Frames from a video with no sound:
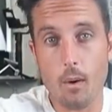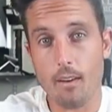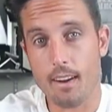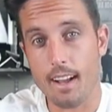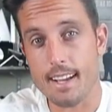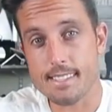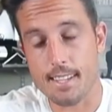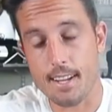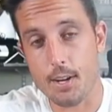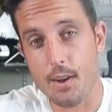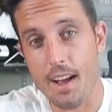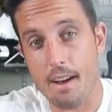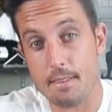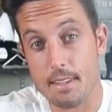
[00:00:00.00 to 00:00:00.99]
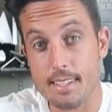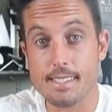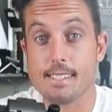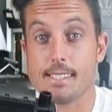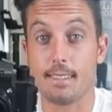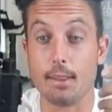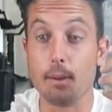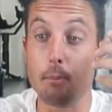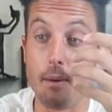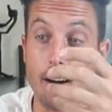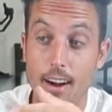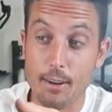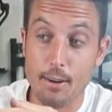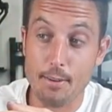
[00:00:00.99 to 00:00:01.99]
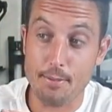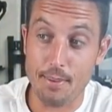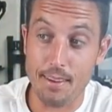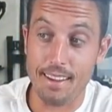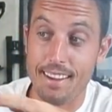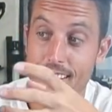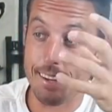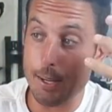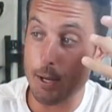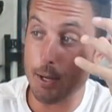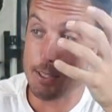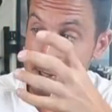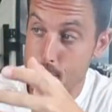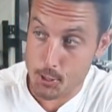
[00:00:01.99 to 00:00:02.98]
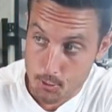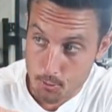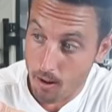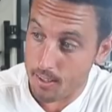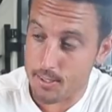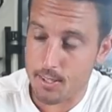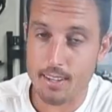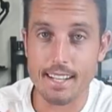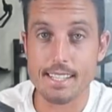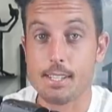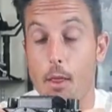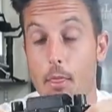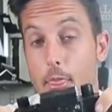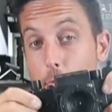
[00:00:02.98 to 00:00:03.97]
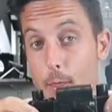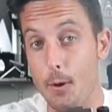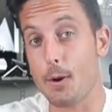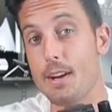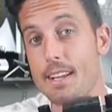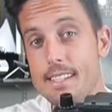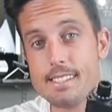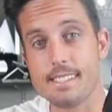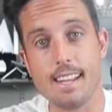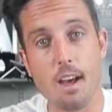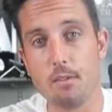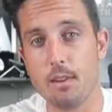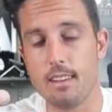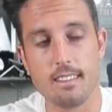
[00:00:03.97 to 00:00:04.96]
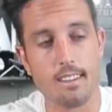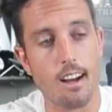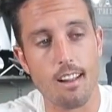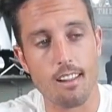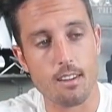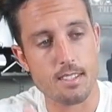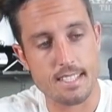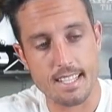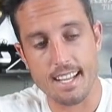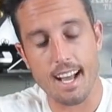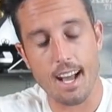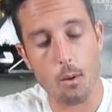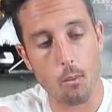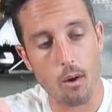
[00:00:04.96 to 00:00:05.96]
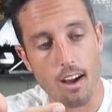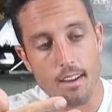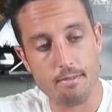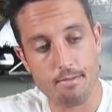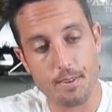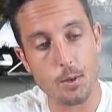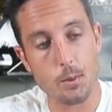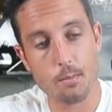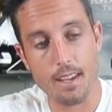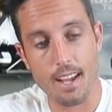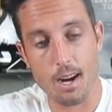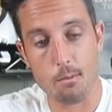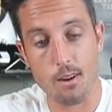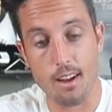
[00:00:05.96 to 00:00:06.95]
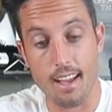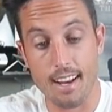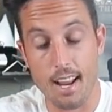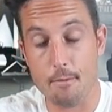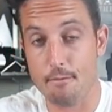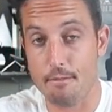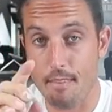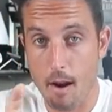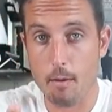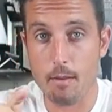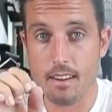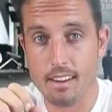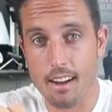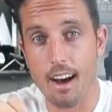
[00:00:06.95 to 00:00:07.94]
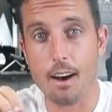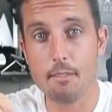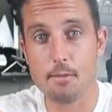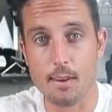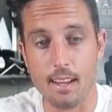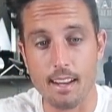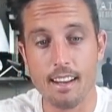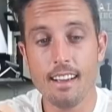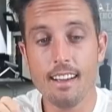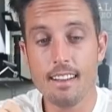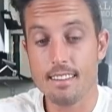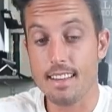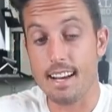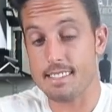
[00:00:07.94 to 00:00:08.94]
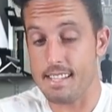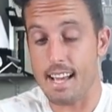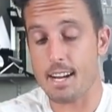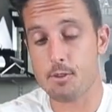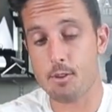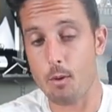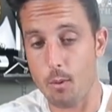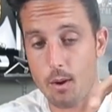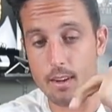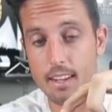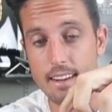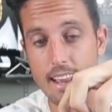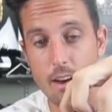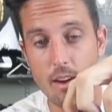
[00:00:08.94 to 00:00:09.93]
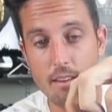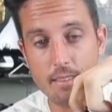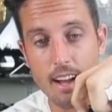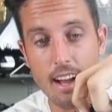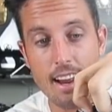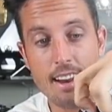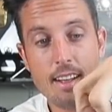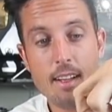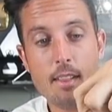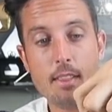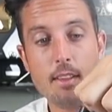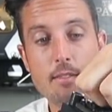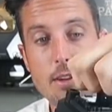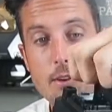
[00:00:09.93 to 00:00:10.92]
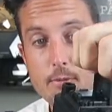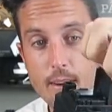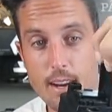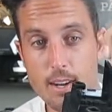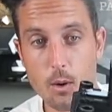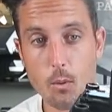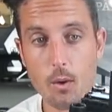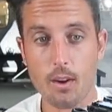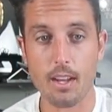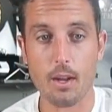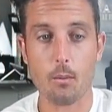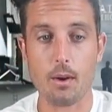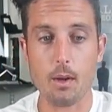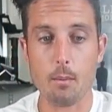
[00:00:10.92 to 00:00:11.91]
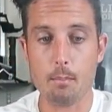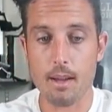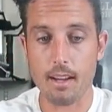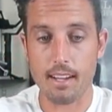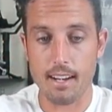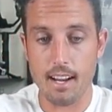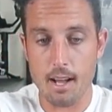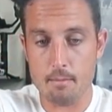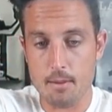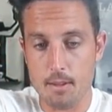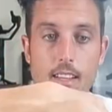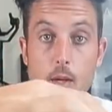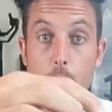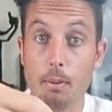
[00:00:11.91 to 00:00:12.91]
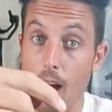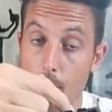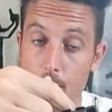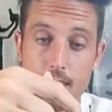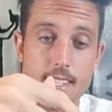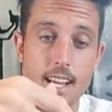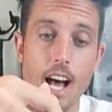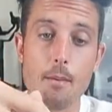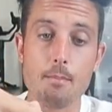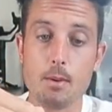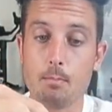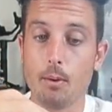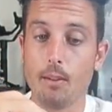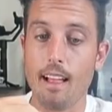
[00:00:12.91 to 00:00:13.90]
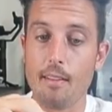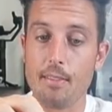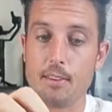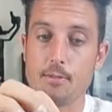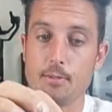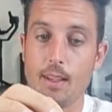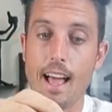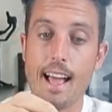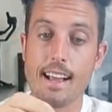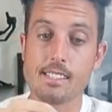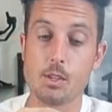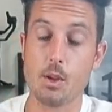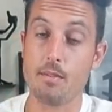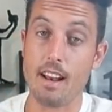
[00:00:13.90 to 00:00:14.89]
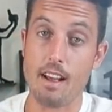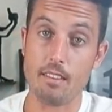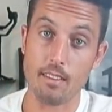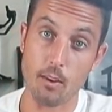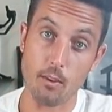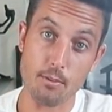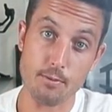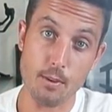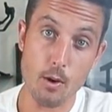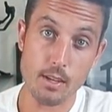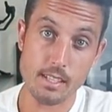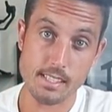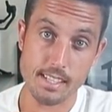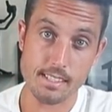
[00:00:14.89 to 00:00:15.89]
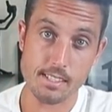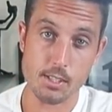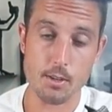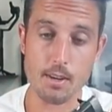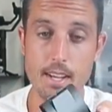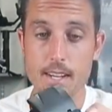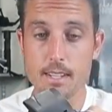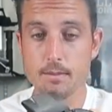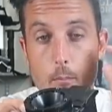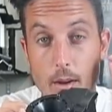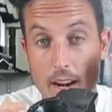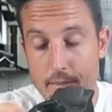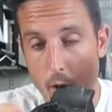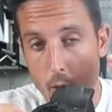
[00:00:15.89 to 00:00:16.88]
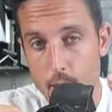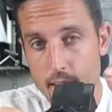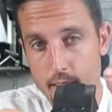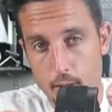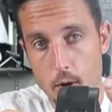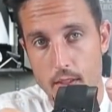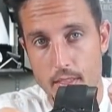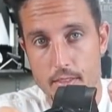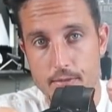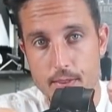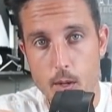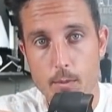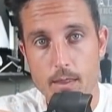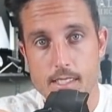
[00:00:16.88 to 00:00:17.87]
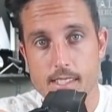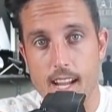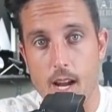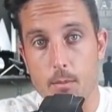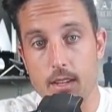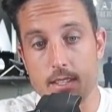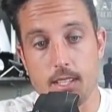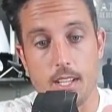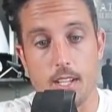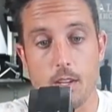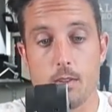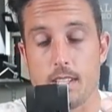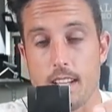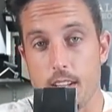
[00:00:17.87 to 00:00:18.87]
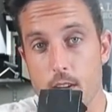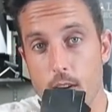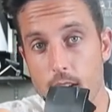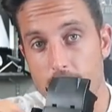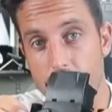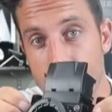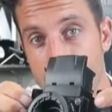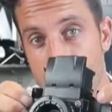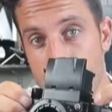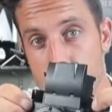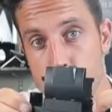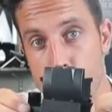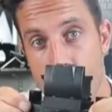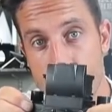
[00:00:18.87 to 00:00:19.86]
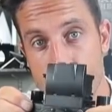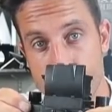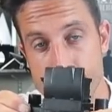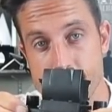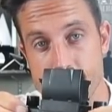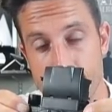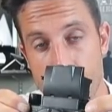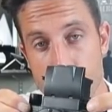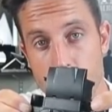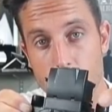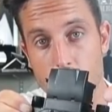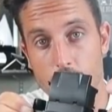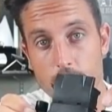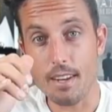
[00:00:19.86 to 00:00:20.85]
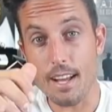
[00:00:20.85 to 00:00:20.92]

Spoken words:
Well, guys, there you have it. This is the Lomography Constructor. It's a $37 DIY film camera, and I'm very confident that it's actually working now. I've got the viewfinder working where you pick it up, you pop the top, you pull out the flags, you even have a little focusing screen. But I've already loaded the film in this camera, and to use it, you're gonna cock back this lever.